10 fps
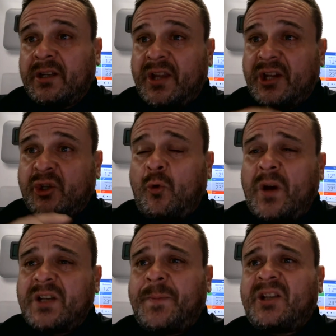there should
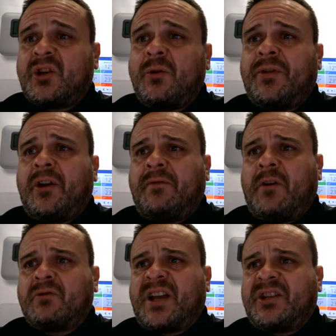always be 230
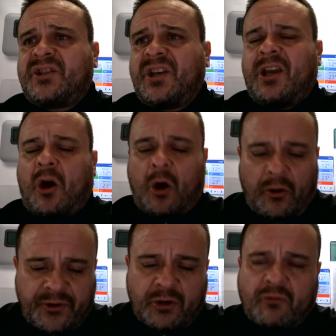volts AC
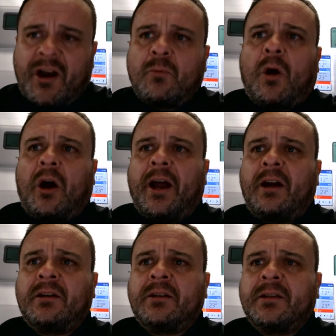on the grey
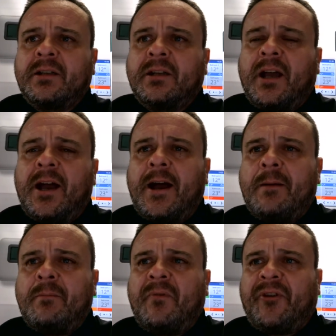wire
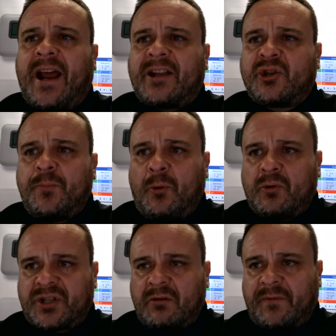um, for that
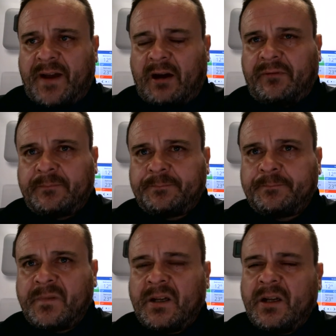two-port zone valve.
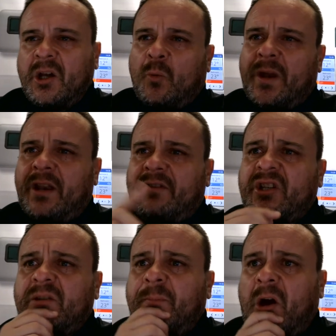When there is
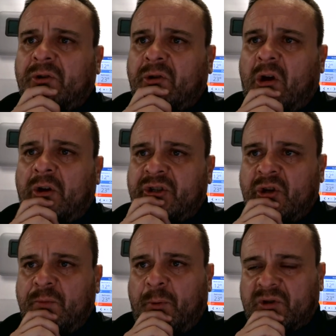a demand on a
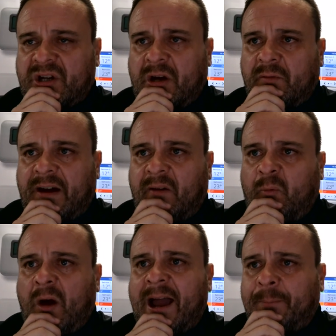two port zone valve,
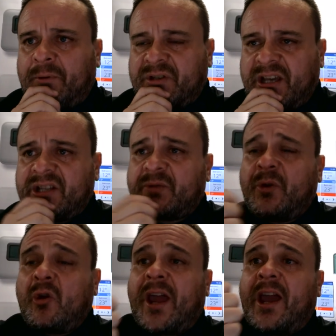what happens is
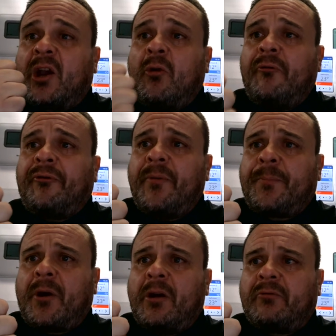you'll get a call from the
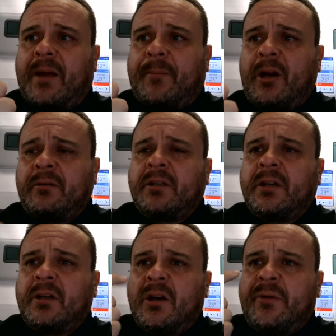programmer
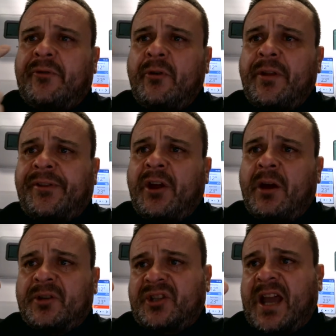through the
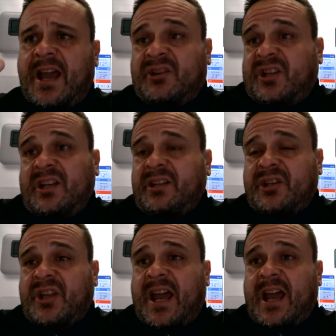thermostat, cylinder
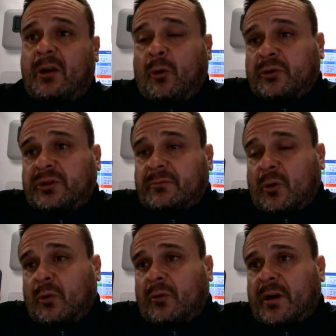stat, or
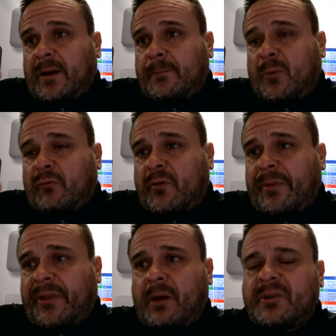or um, or
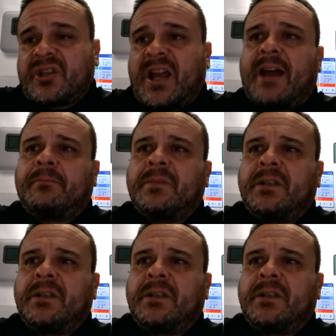room thermostat.